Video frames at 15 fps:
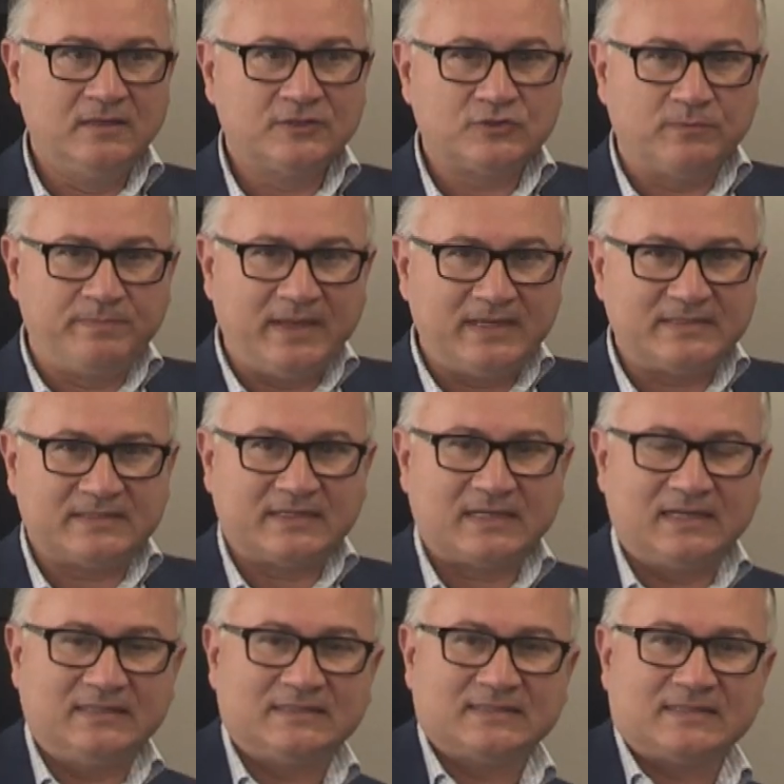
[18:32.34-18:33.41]
So
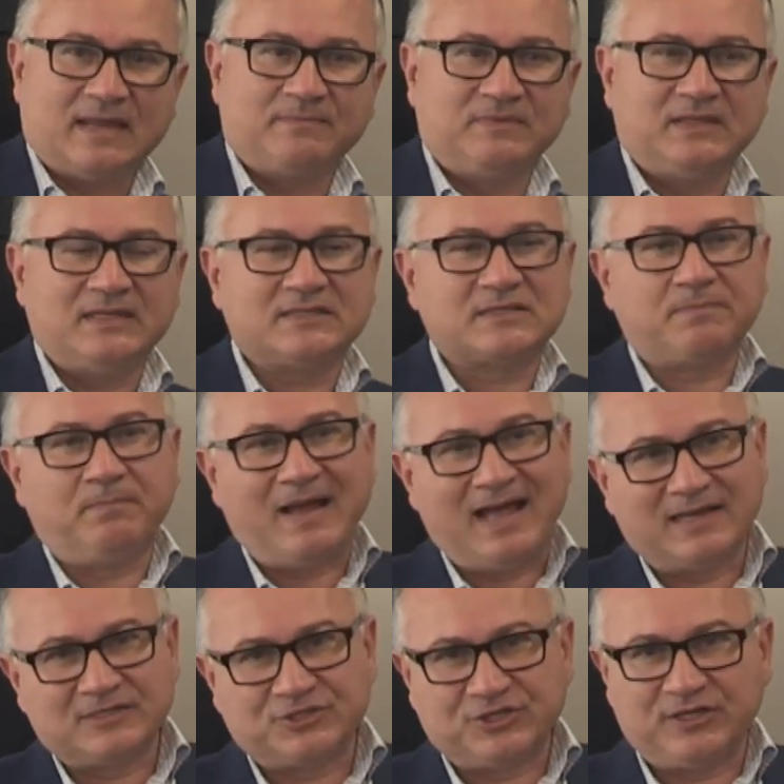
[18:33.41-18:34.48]
basically some disc
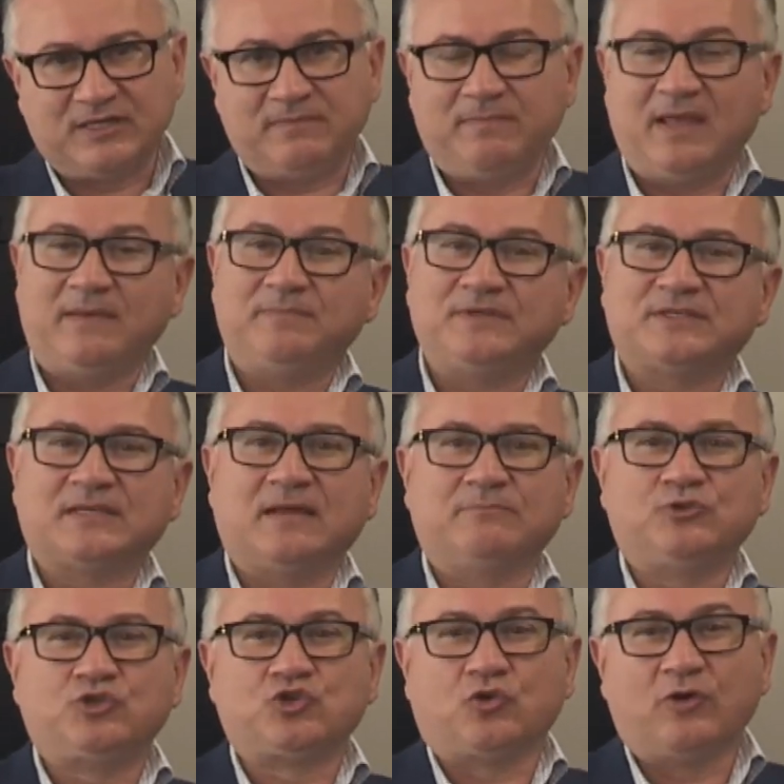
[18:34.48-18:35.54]
bulging, maybe
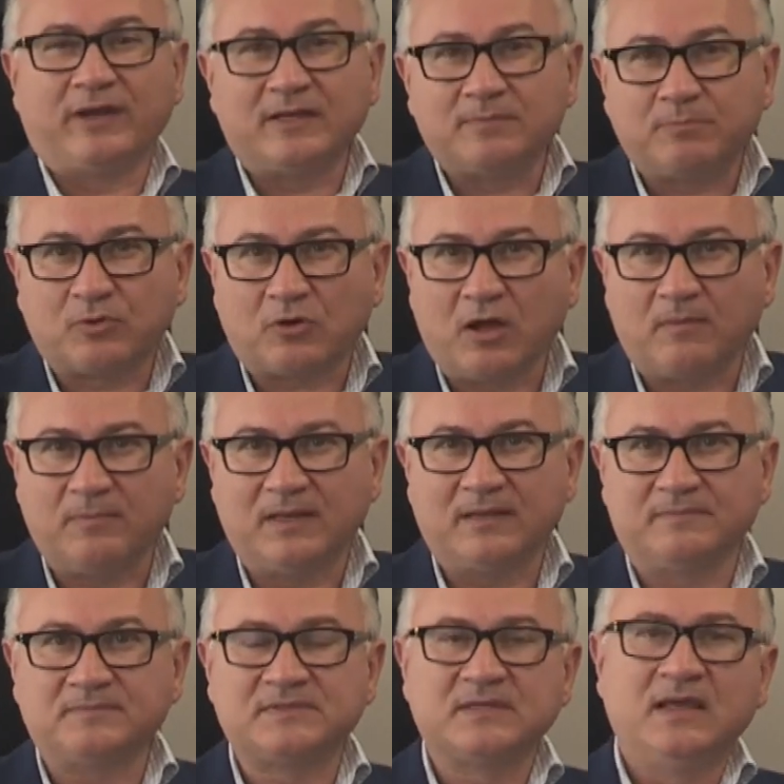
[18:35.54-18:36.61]
some joint
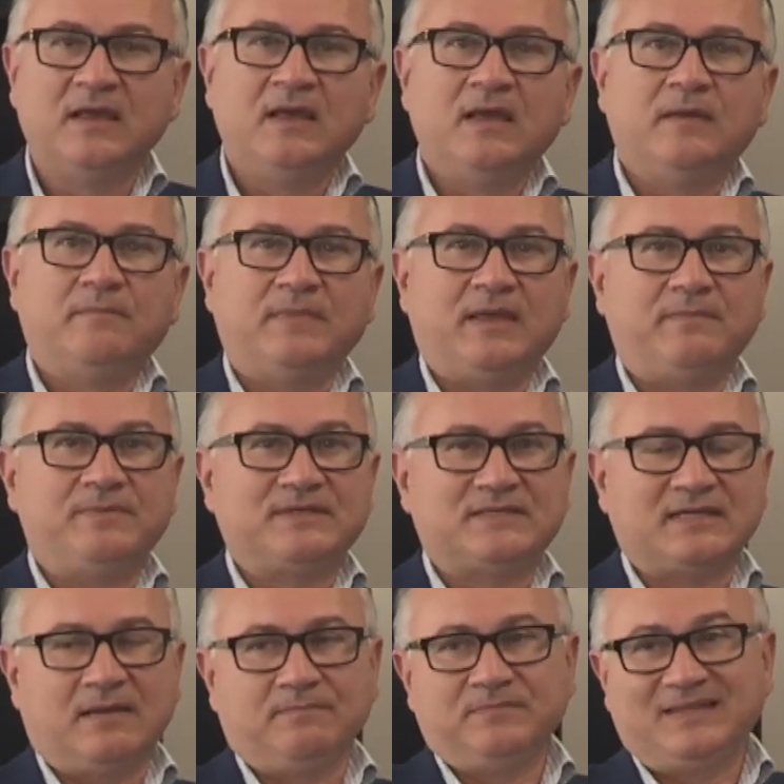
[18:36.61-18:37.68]
problems, maybe
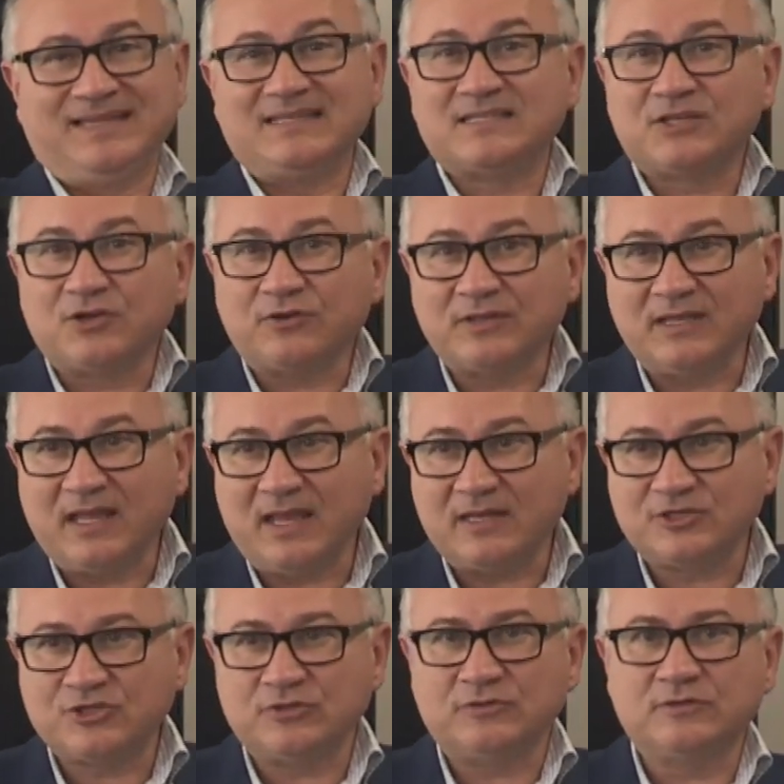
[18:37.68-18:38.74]
some disc
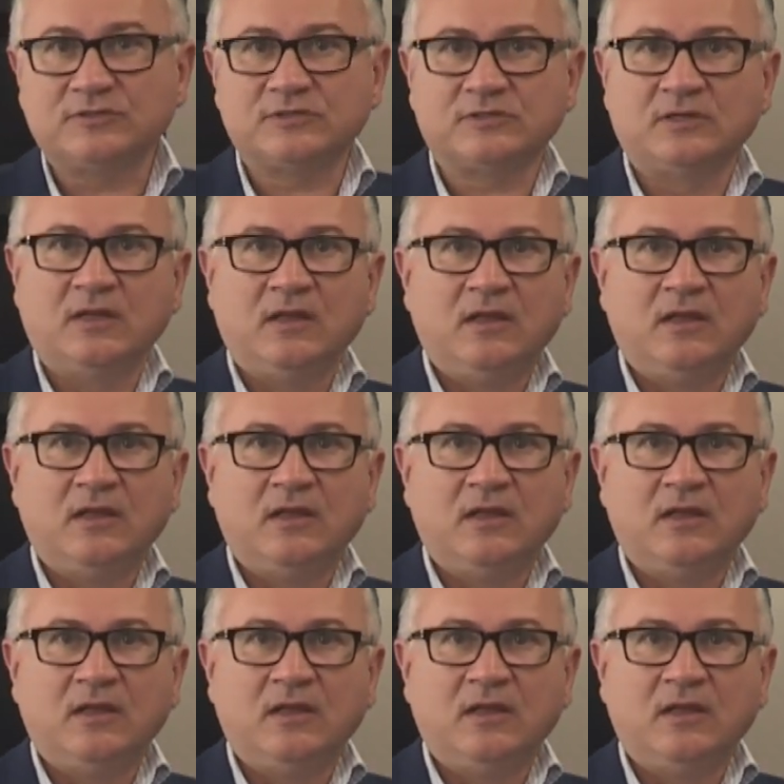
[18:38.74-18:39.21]
herniations,